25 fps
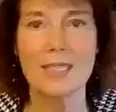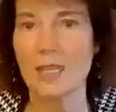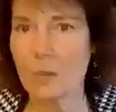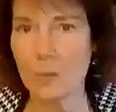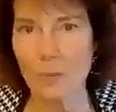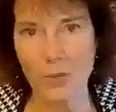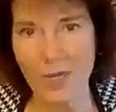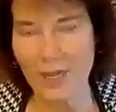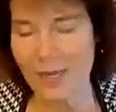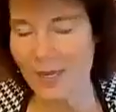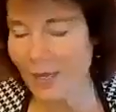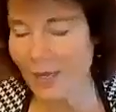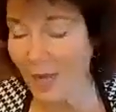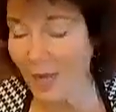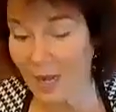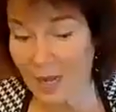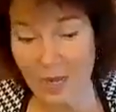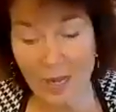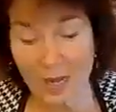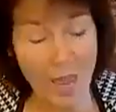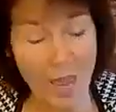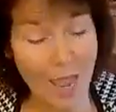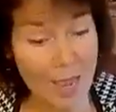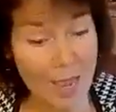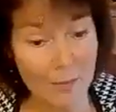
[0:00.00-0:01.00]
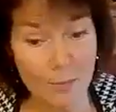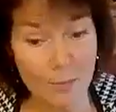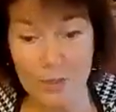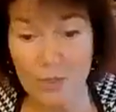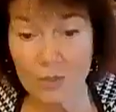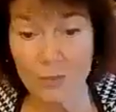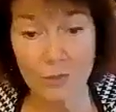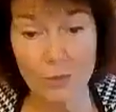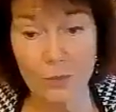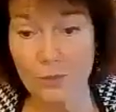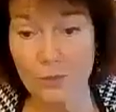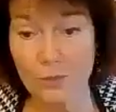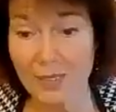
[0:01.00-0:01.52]
to celebrate, and I
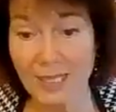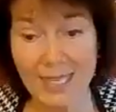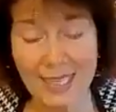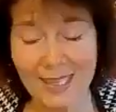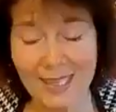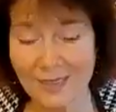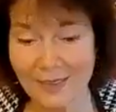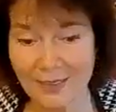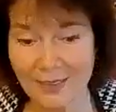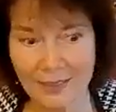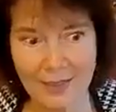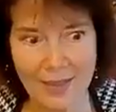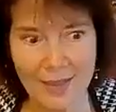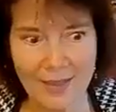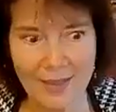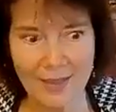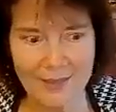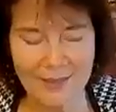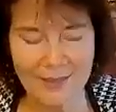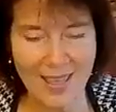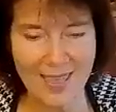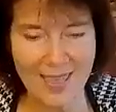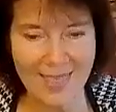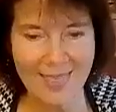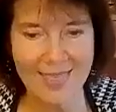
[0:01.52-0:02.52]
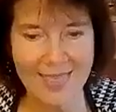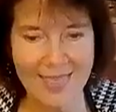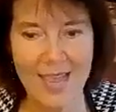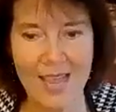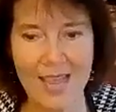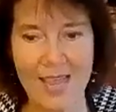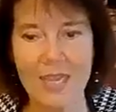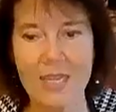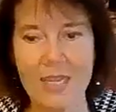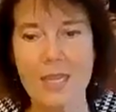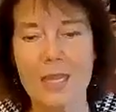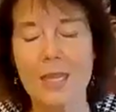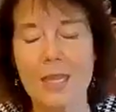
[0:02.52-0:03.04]
absolutely love
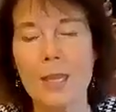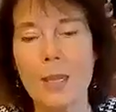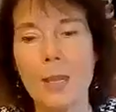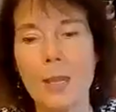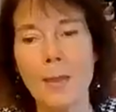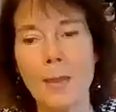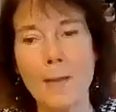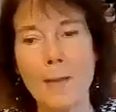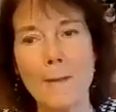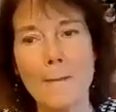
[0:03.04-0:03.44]
that.